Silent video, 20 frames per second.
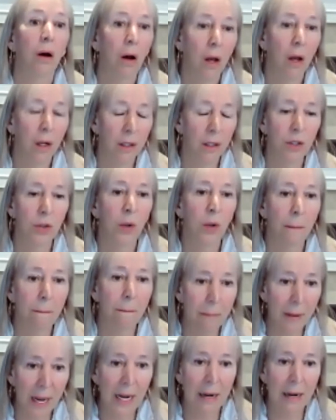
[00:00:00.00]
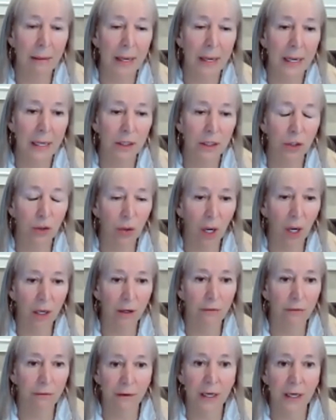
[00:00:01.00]
onto a baby to try
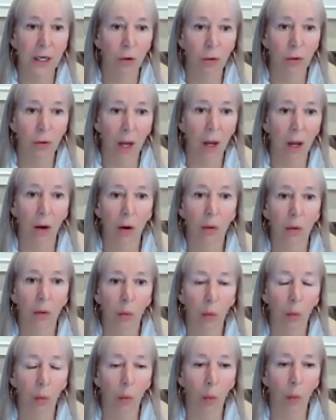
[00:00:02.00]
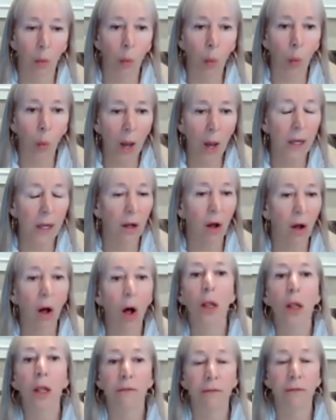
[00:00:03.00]
to figure out what
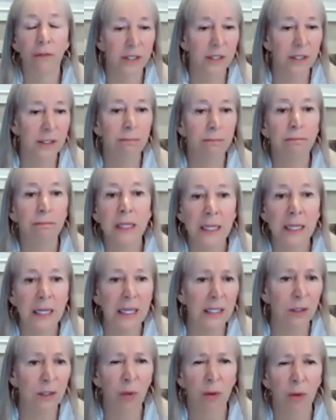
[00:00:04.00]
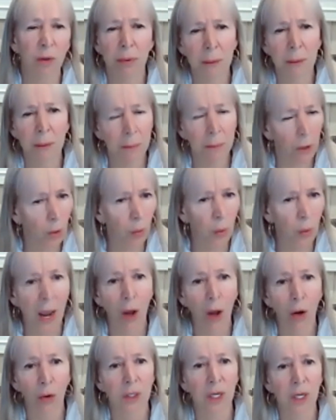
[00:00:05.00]
all of this means with people
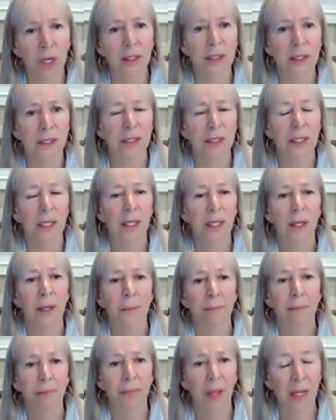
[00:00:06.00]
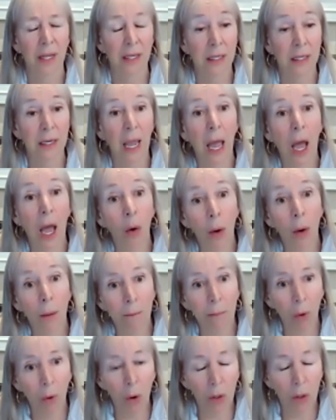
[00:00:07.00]
around us and how
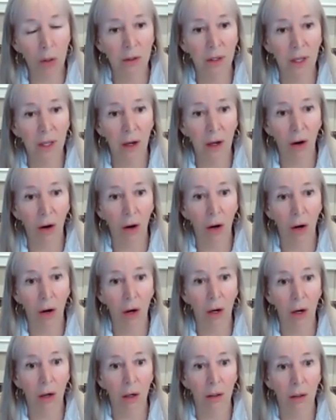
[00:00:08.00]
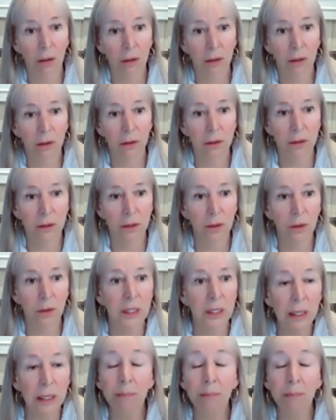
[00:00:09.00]
important they are to
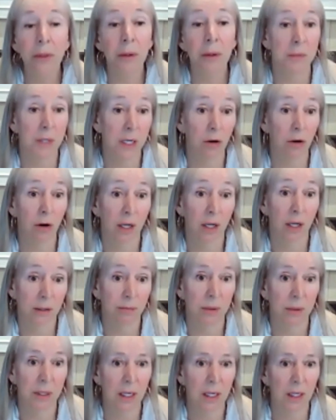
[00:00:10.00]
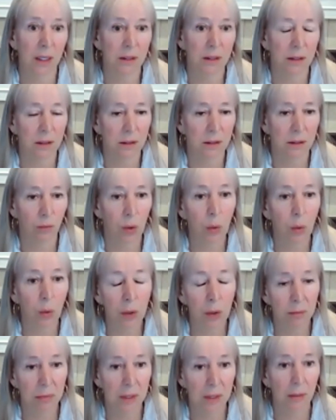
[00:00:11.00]
keep them near us because we
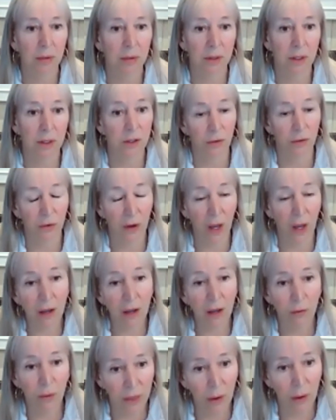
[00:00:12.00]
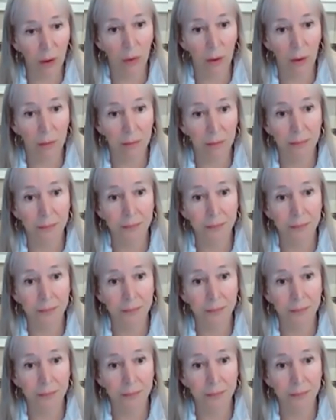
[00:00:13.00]
wouldn't be able to survive without them.